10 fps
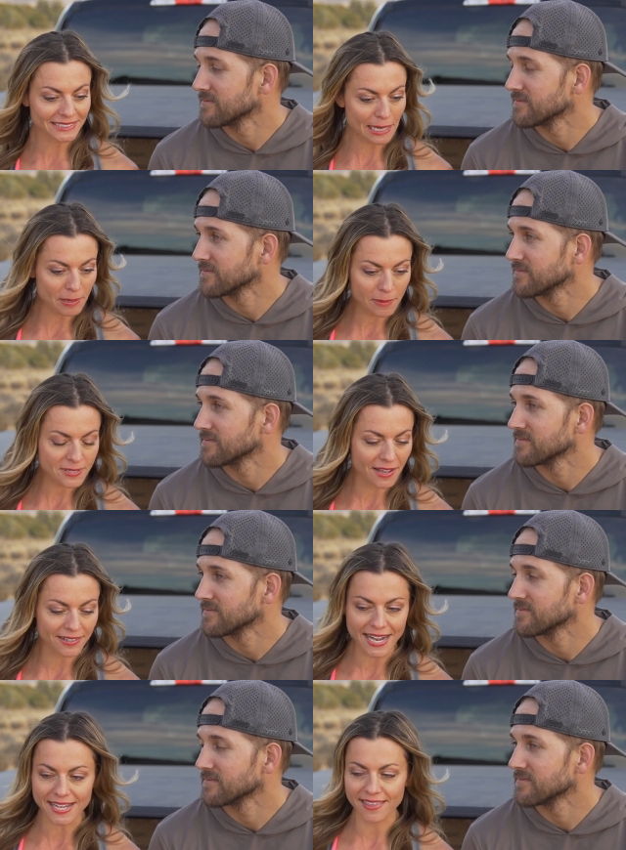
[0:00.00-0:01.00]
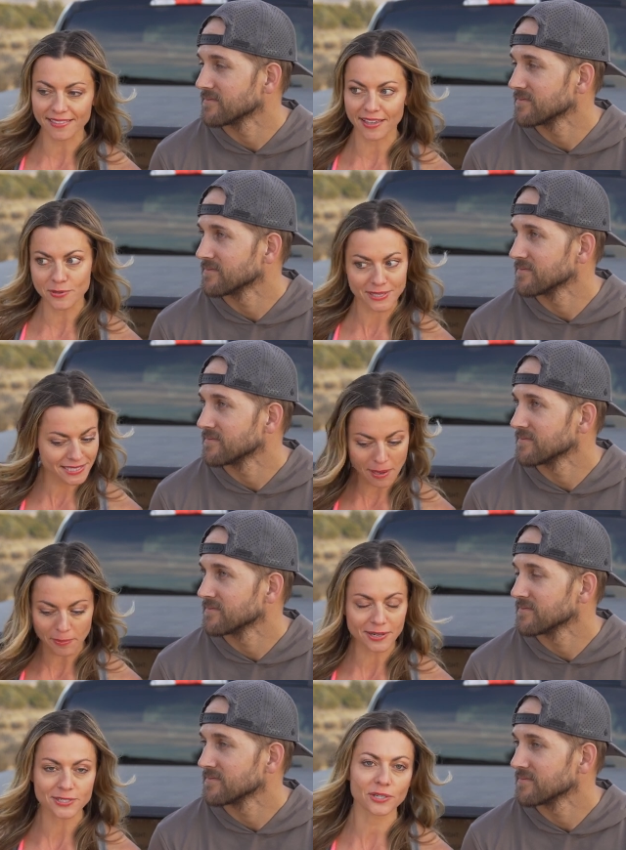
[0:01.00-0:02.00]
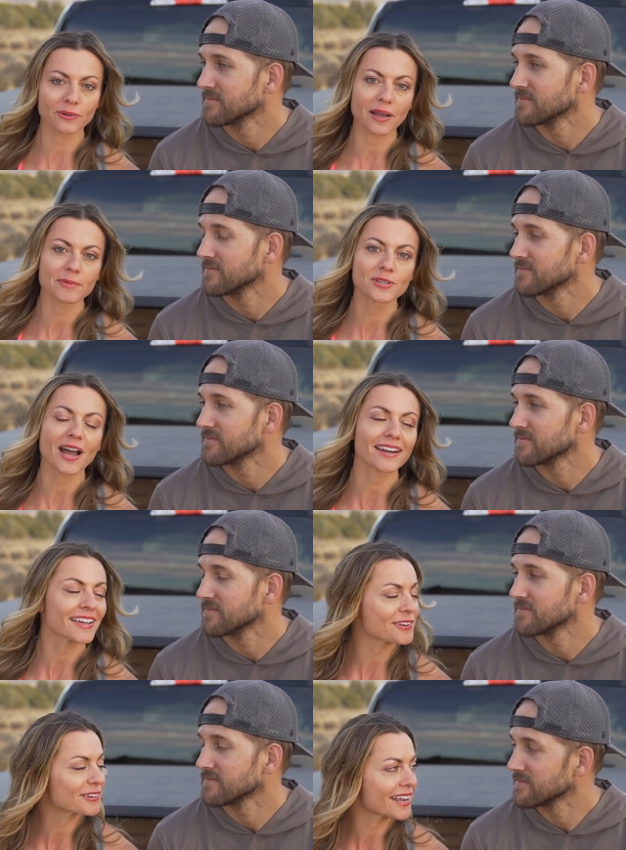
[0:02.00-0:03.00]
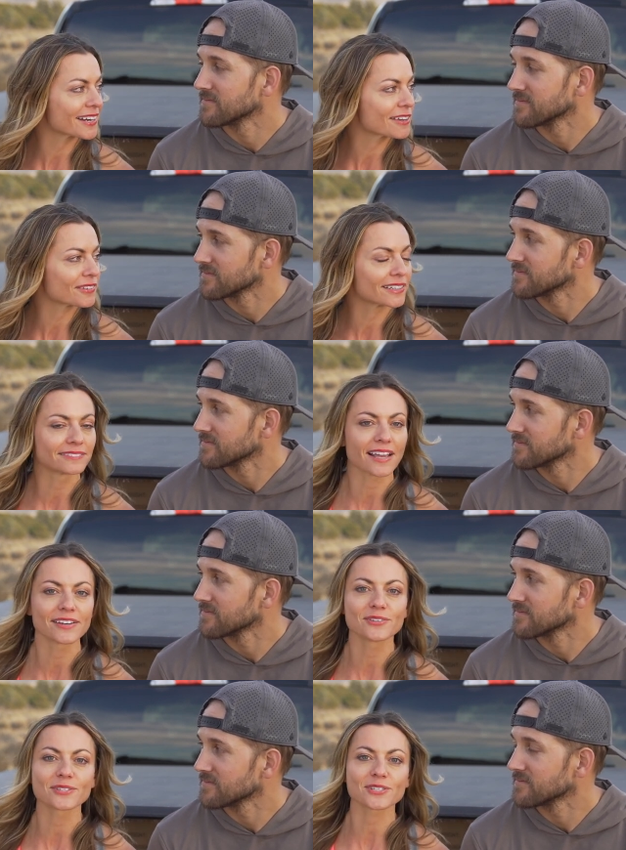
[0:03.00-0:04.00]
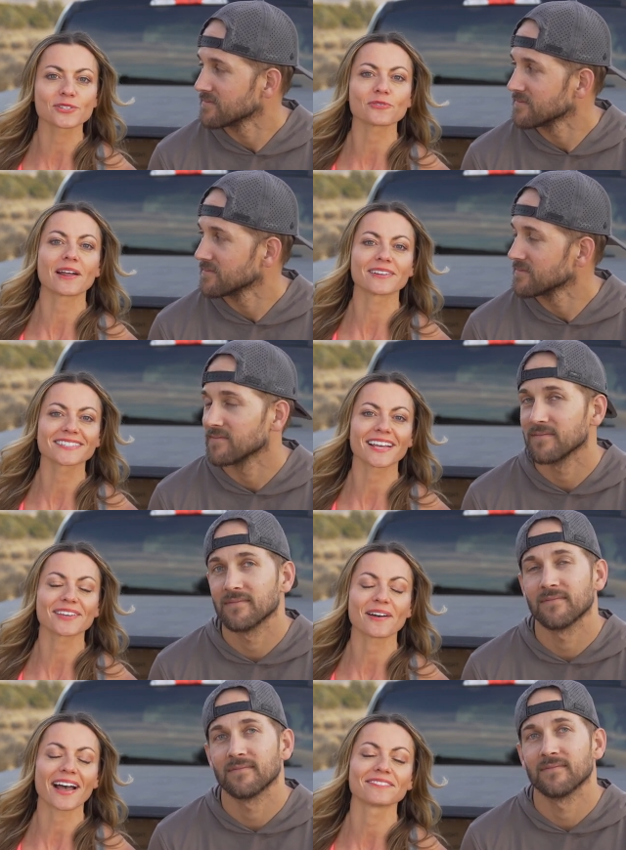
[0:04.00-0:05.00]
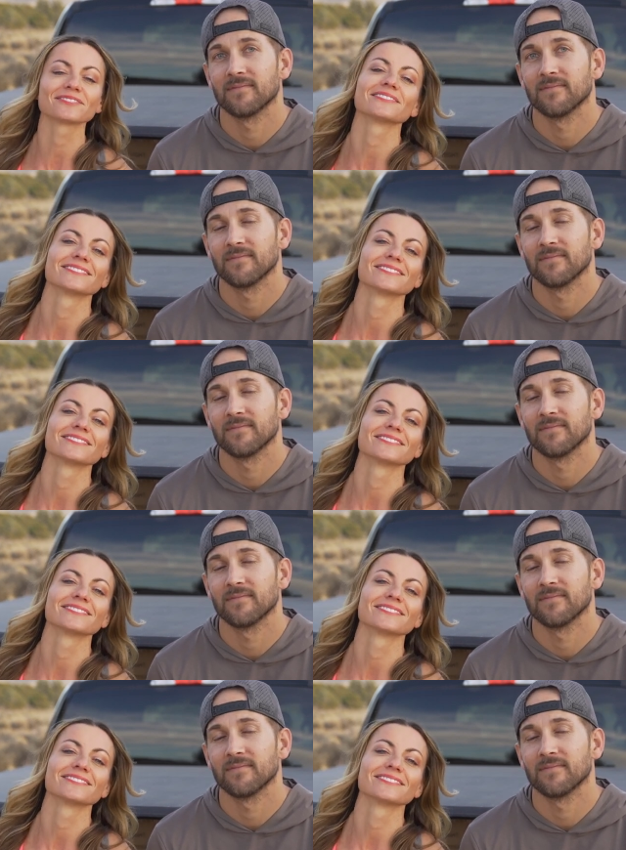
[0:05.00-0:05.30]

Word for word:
Speaker 1: step-ups on anything that you can step onto. I mean, you gotta get creative and, and use the surroundings that you have.